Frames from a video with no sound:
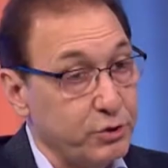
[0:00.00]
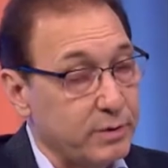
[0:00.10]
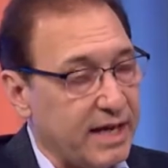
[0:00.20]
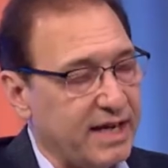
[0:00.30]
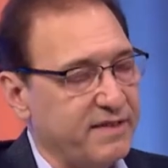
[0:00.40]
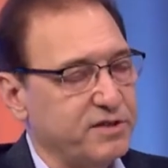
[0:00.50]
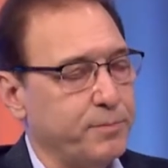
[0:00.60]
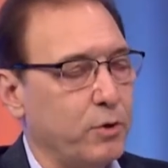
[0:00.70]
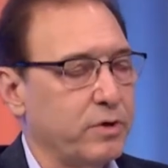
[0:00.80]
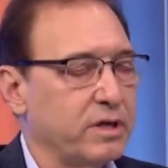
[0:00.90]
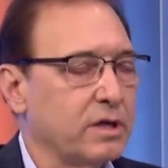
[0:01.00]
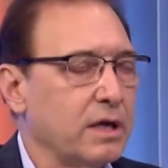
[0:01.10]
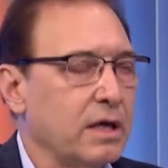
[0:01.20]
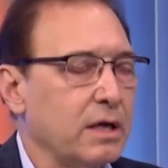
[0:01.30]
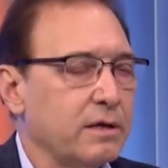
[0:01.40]
as you and I have
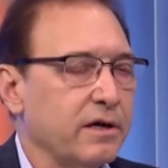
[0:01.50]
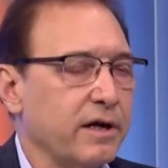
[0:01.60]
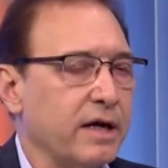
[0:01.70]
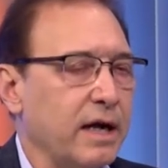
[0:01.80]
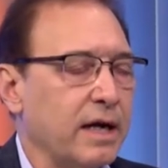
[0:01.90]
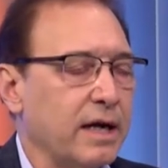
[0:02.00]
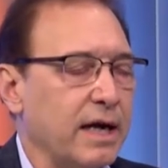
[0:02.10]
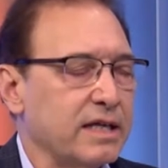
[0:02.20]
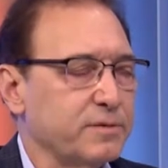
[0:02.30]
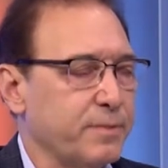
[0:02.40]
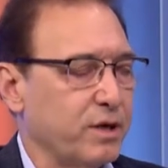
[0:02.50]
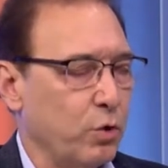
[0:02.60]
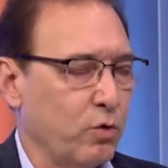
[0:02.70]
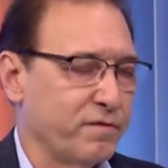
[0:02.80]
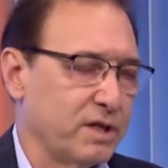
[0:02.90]
spoken, there uh, has
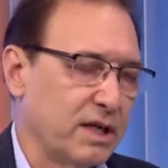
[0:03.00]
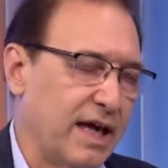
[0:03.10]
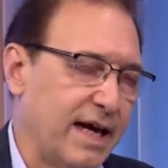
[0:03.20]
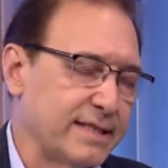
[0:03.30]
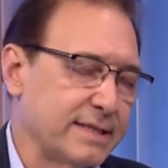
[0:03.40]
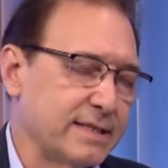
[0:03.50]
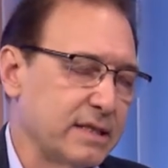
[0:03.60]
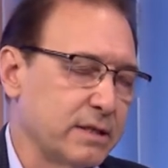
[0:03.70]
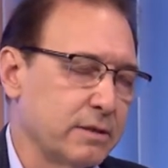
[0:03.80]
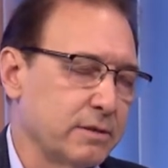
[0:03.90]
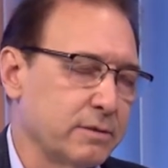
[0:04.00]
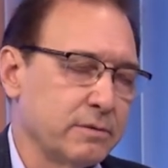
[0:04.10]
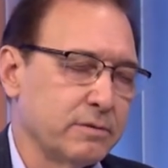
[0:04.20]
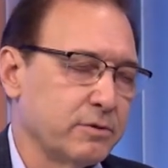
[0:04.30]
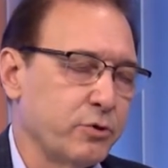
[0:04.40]
been over the last uh,
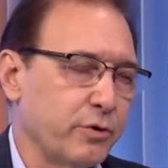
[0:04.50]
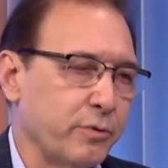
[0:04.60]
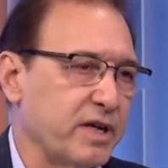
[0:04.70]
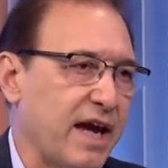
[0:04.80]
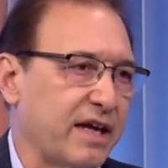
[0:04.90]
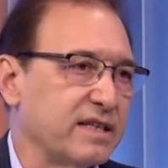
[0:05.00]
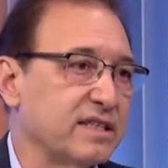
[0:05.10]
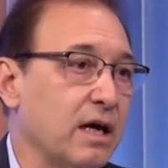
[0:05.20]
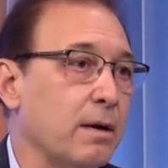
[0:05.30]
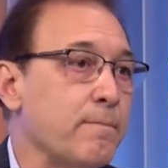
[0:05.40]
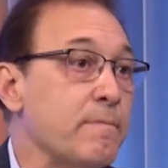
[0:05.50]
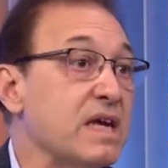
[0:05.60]
two or three decades a